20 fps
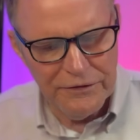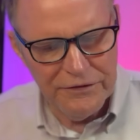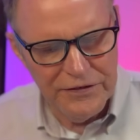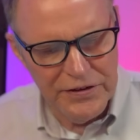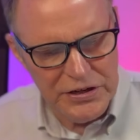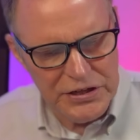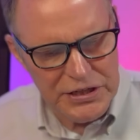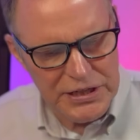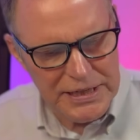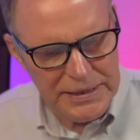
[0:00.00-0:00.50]

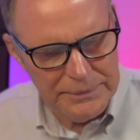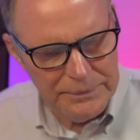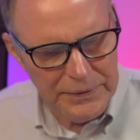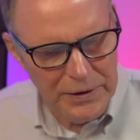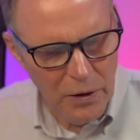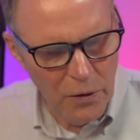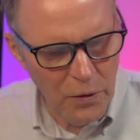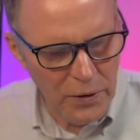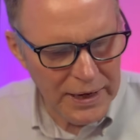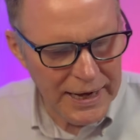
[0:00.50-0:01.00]
Fishing
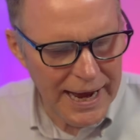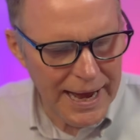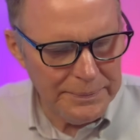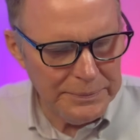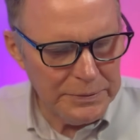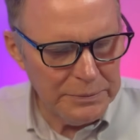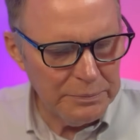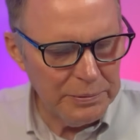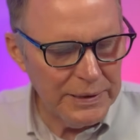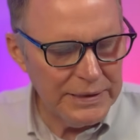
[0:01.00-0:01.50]
or
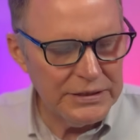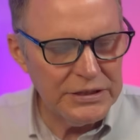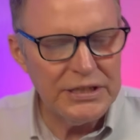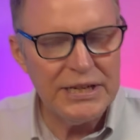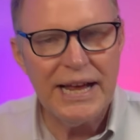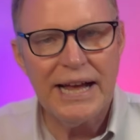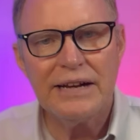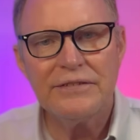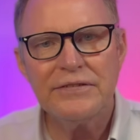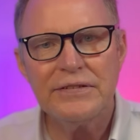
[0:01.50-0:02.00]
Captain Britton
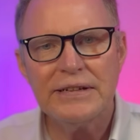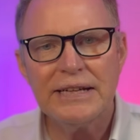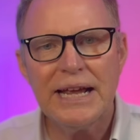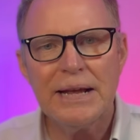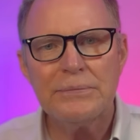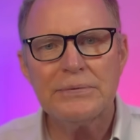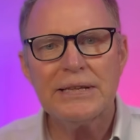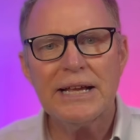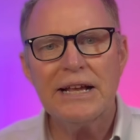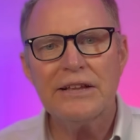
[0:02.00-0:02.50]
Shackelford,
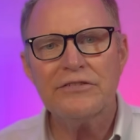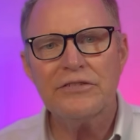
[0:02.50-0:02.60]
name sounds